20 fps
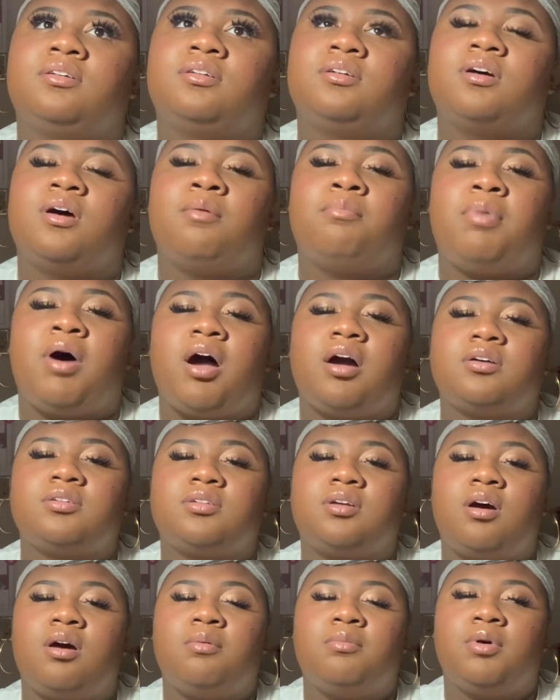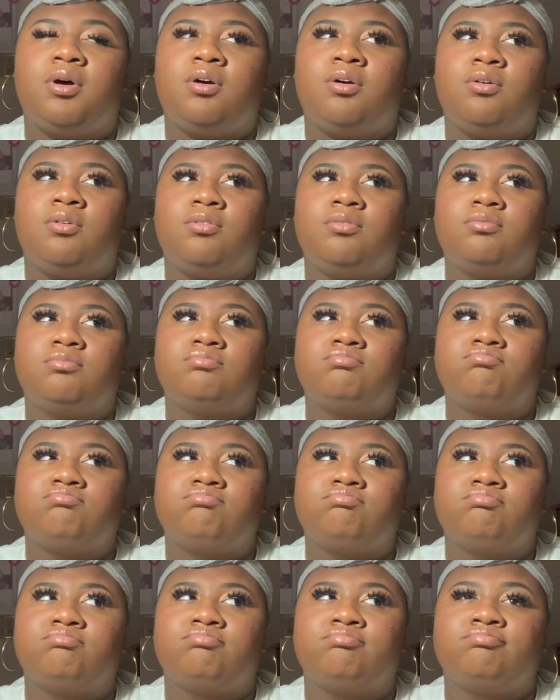a box combo.
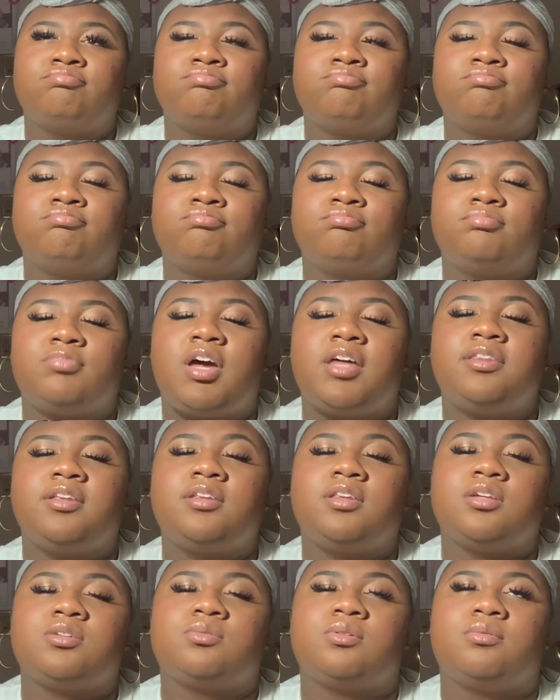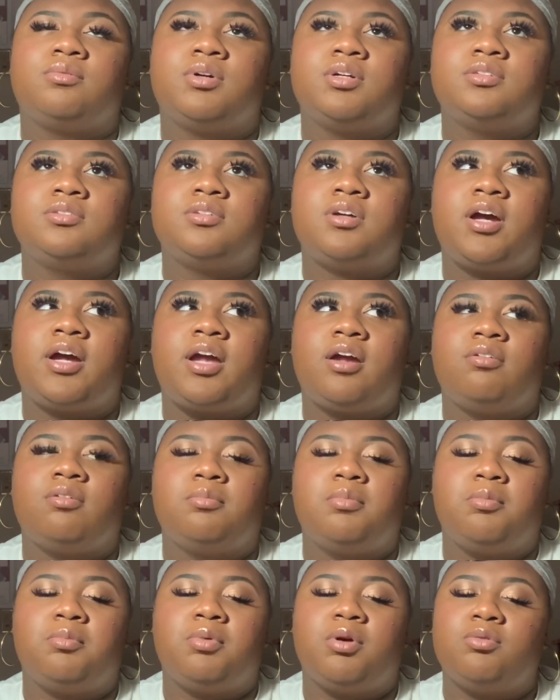I think that's what it was. I can't
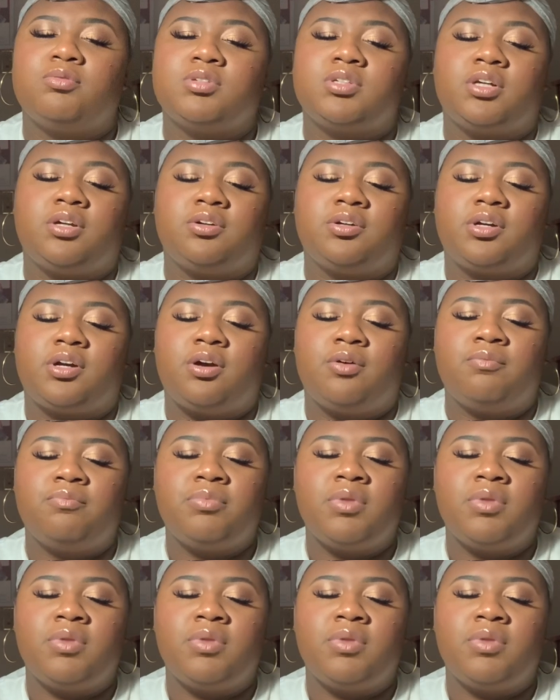remember. It was a year ago.